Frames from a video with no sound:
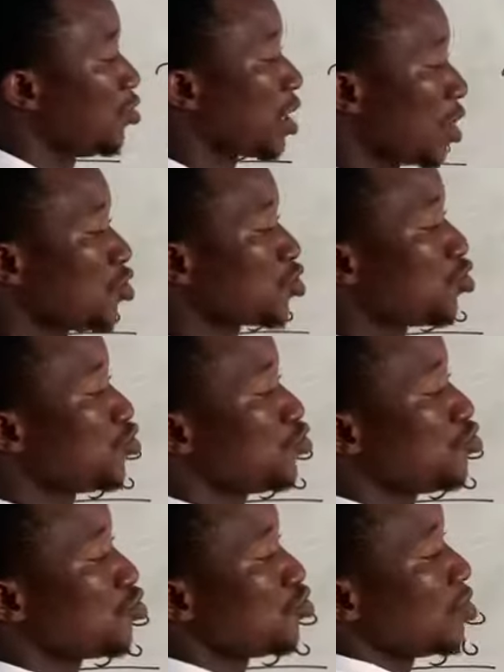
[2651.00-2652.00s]
can also
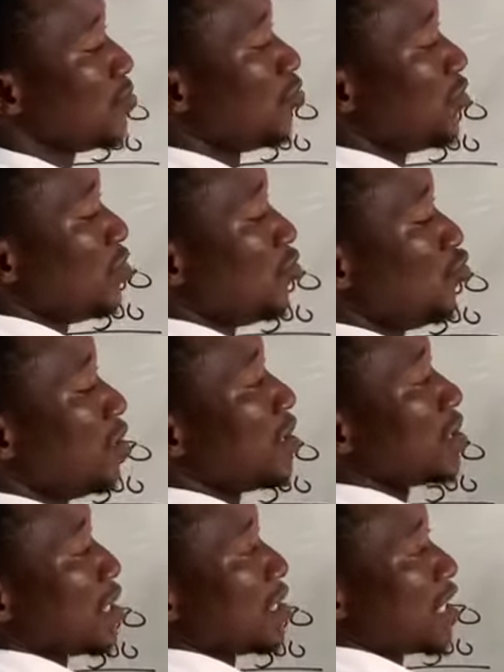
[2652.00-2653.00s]
choose to do this
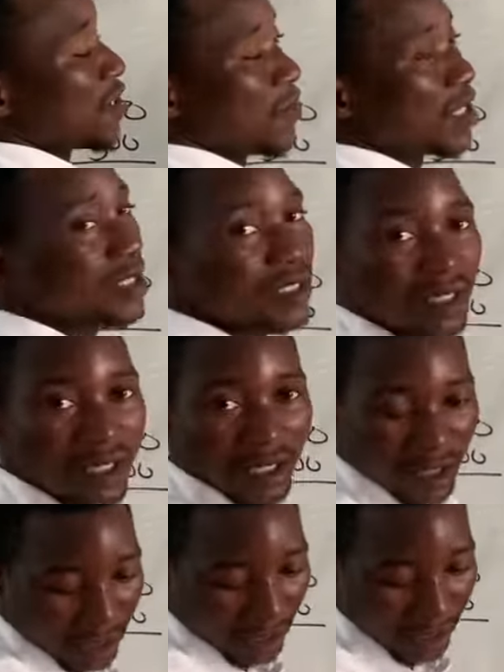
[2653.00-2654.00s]
adjustment
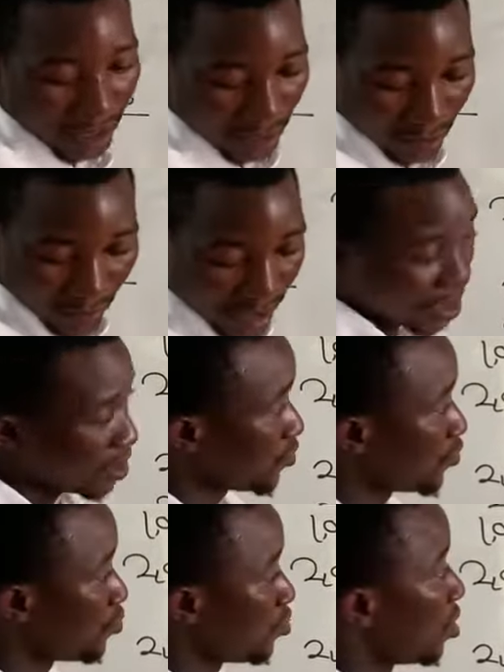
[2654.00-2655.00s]
in the question 2.
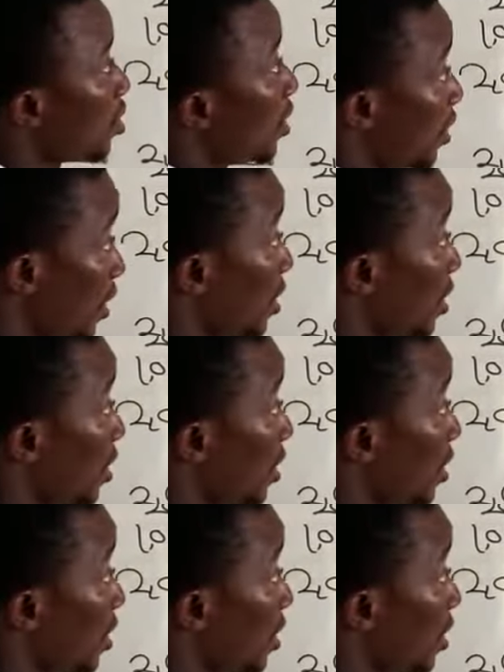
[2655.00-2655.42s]
In the